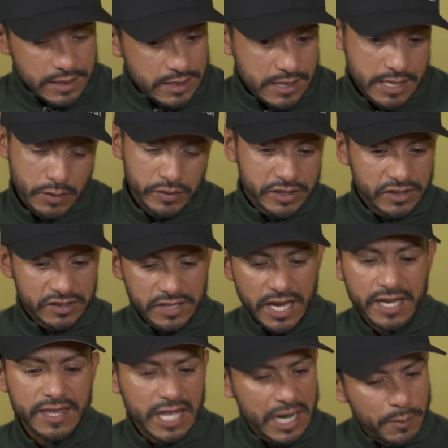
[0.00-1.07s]
it was just
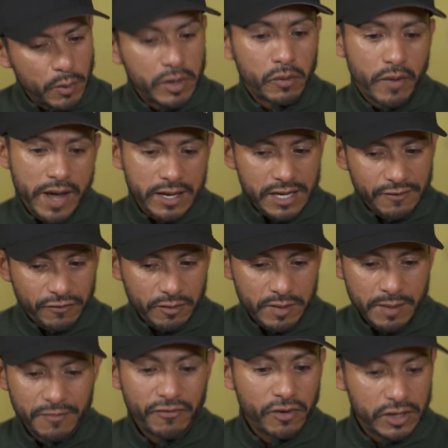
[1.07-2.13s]
taking that #1 ranking from
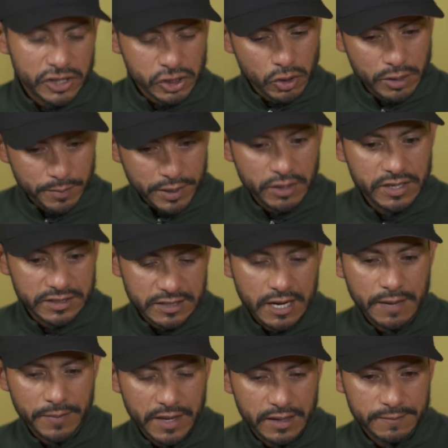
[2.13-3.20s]
him for a short period of
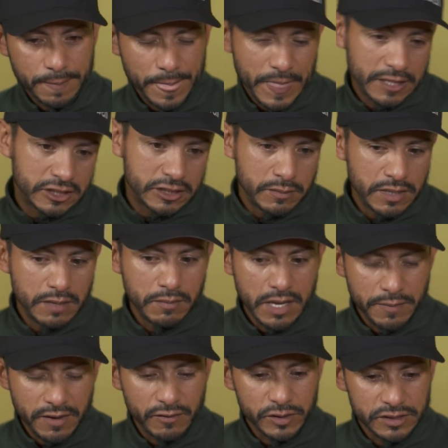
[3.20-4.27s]
time that, to me,
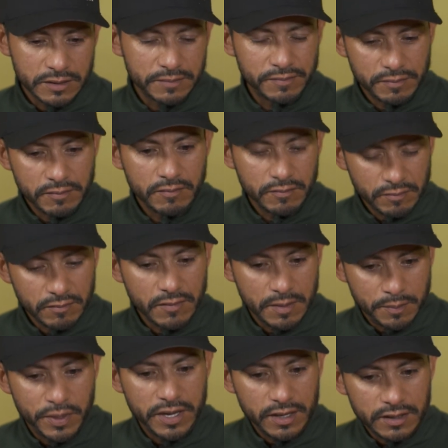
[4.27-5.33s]
maybe it was a
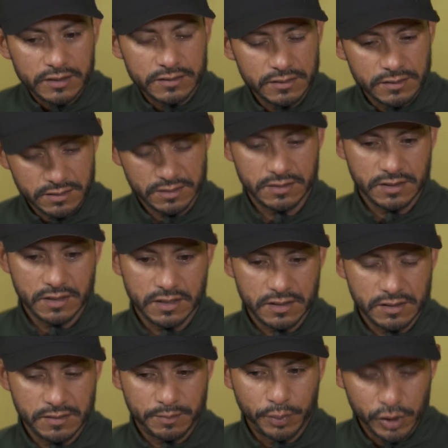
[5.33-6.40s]
big
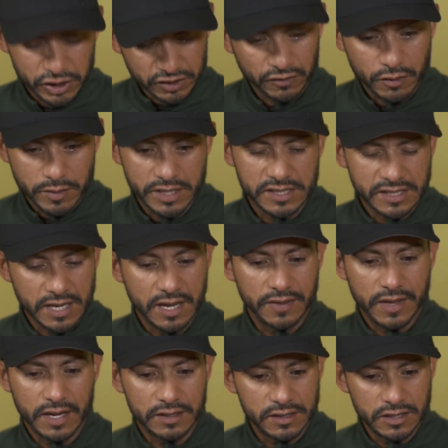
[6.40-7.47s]
push for me, saying
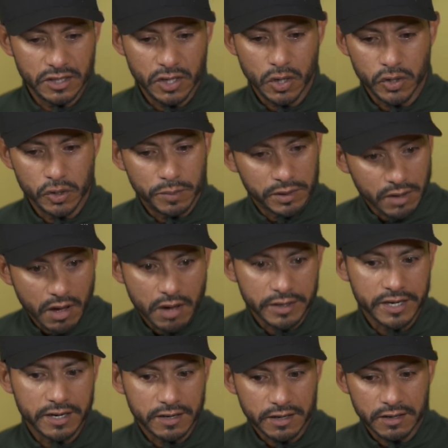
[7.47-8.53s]
that, you know, you belong
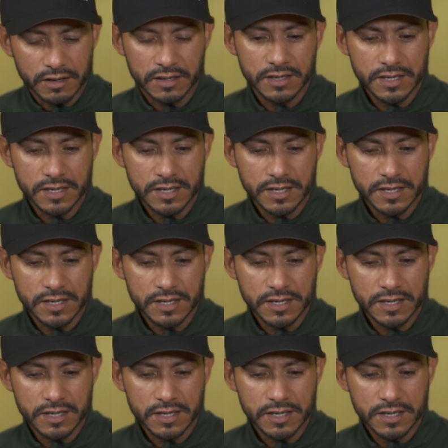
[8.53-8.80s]
here,